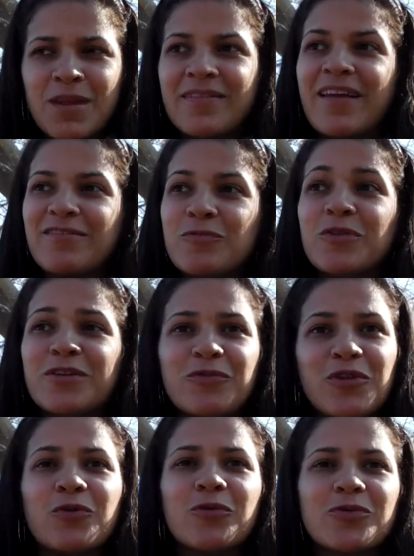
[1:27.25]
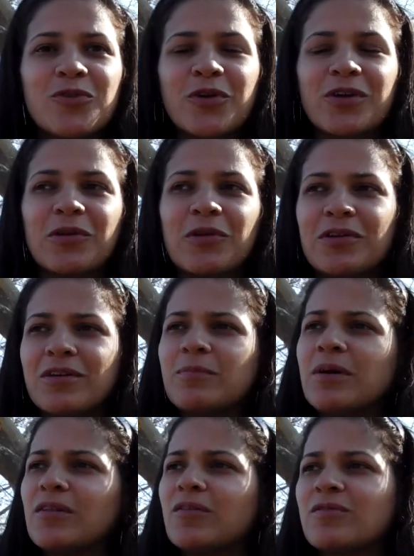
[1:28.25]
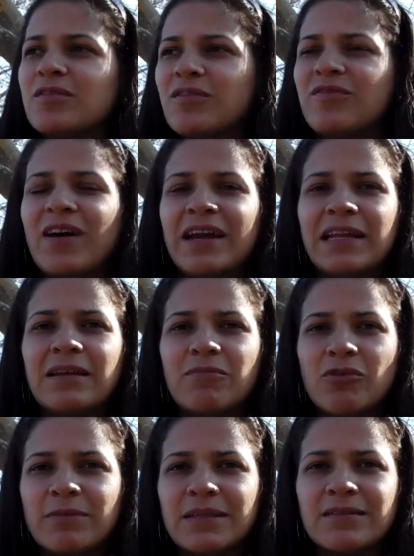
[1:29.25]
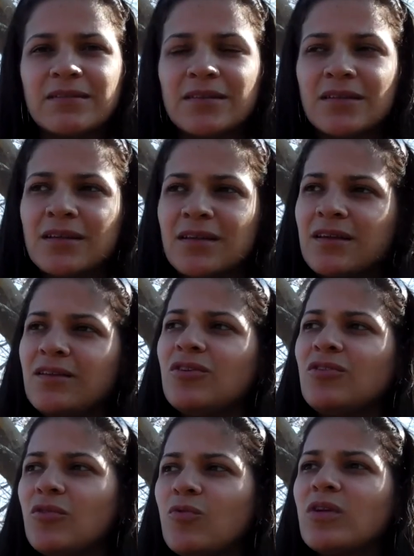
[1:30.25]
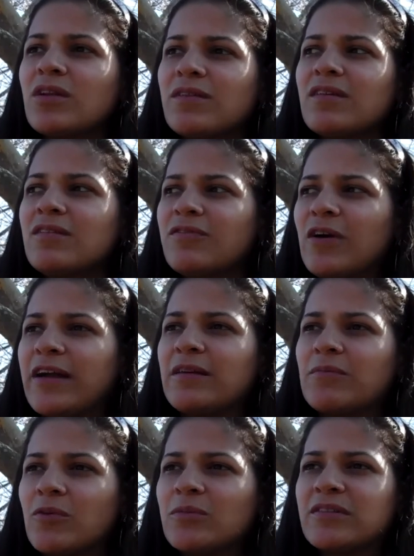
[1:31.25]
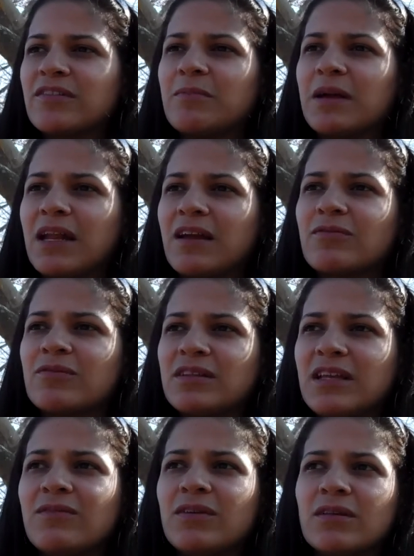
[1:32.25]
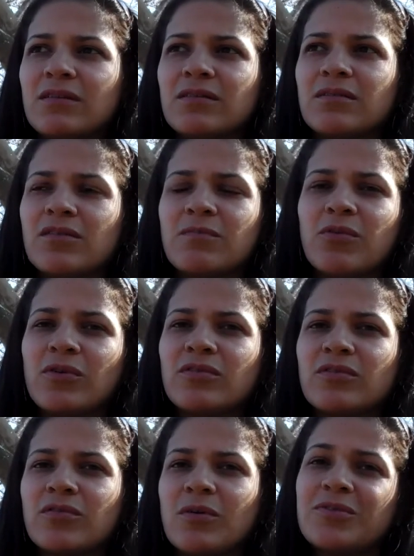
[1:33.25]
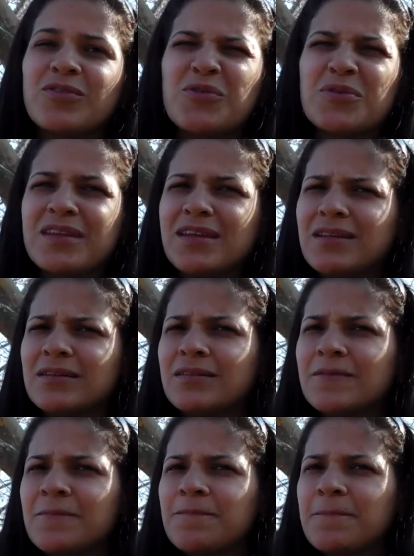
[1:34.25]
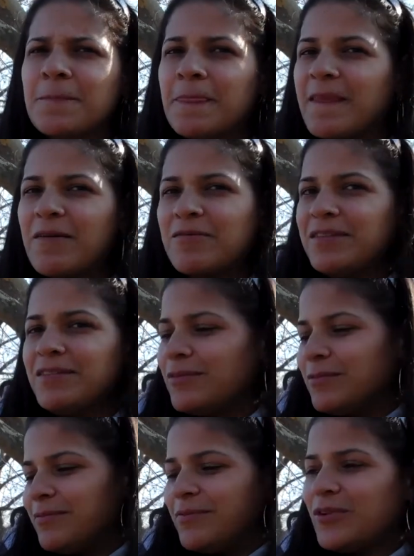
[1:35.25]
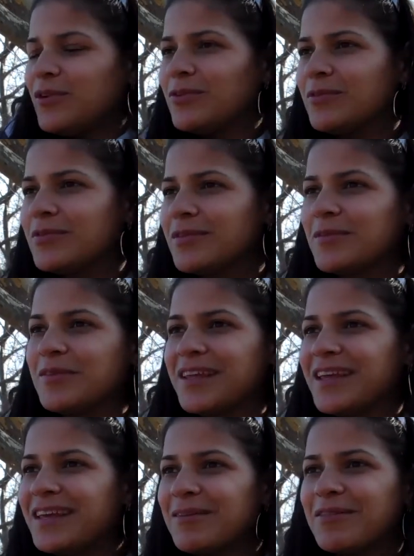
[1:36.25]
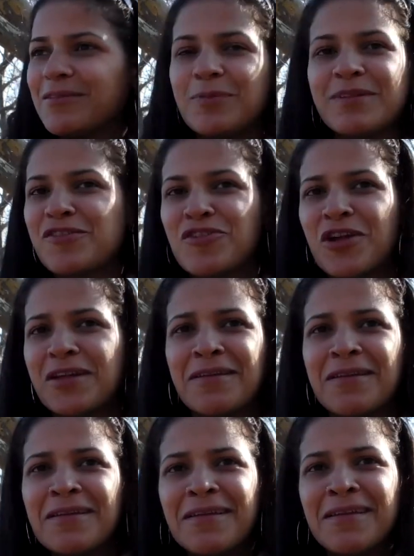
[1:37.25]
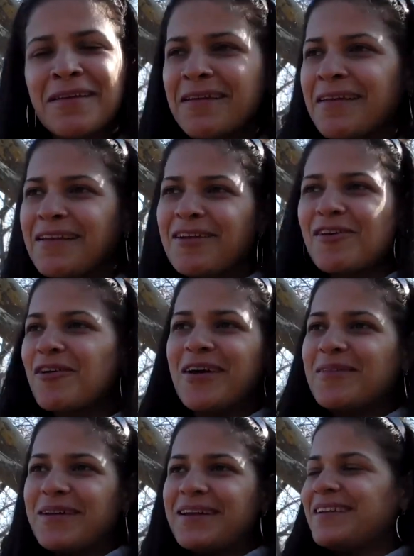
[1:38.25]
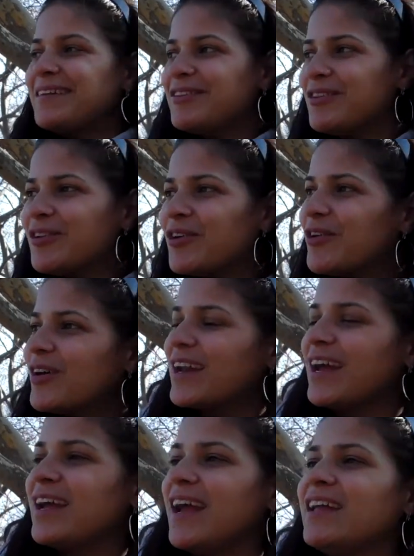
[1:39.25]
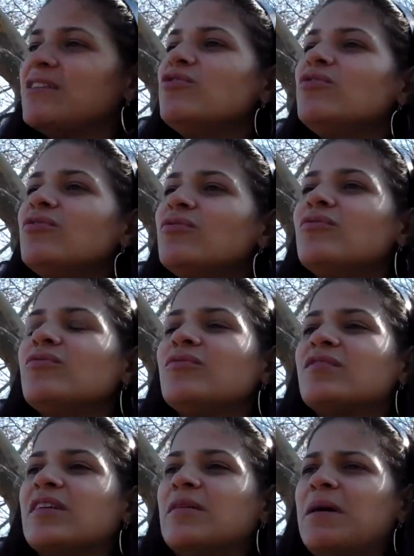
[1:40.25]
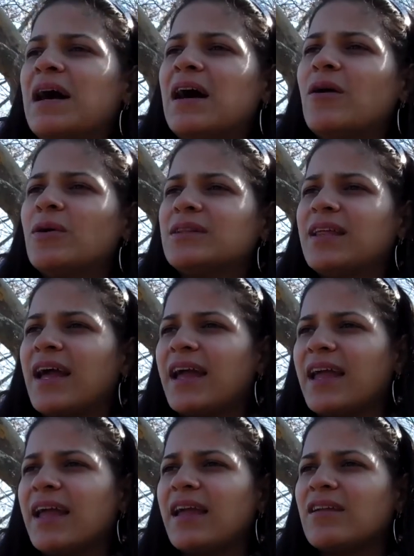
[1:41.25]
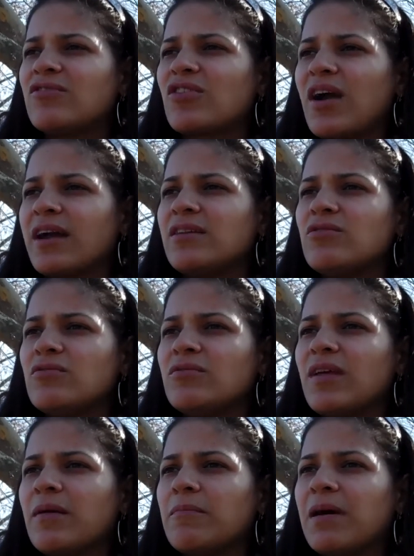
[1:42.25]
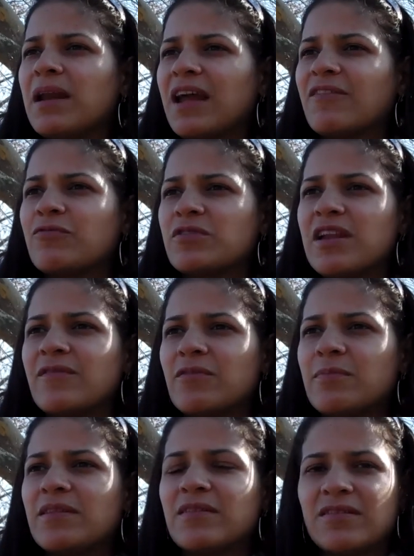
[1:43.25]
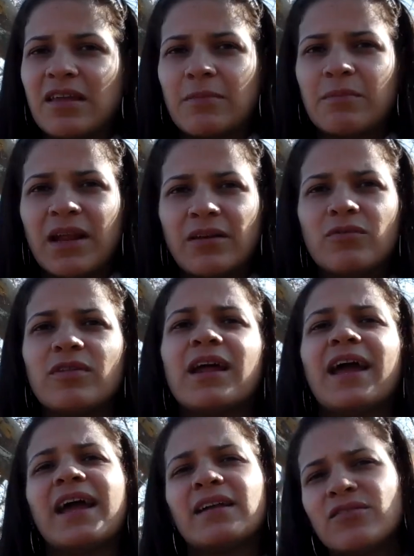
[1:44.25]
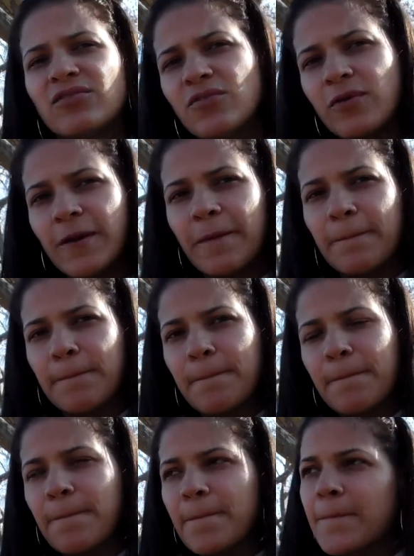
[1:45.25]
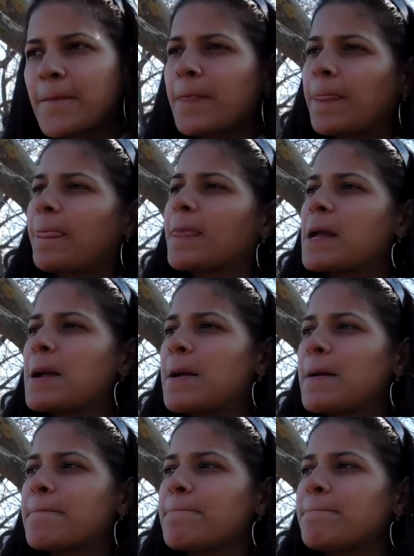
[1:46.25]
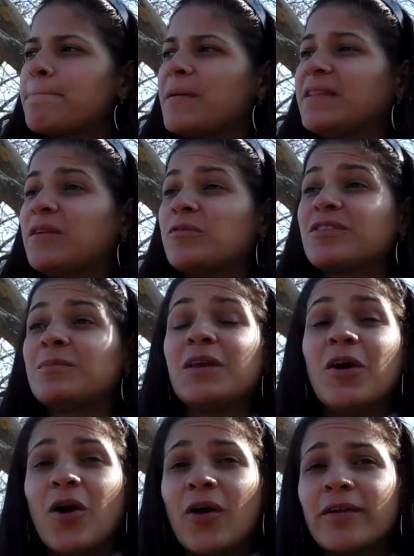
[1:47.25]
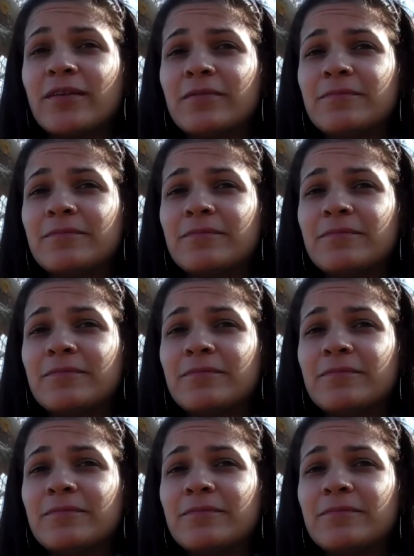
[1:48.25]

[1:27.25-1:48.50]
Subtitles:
And that's one of, you know, we were talking earlier about those defining moments. You know, one of the defining moments of my life was leaving to boarding school. I was 13. I was a little, you know, I was a kid. I was a little piece of shit. You know, I didn't, you know, and I knew somehow at that age, I knew that my life would never be the same, but I knew that I had to do it. And that it was going to be hard.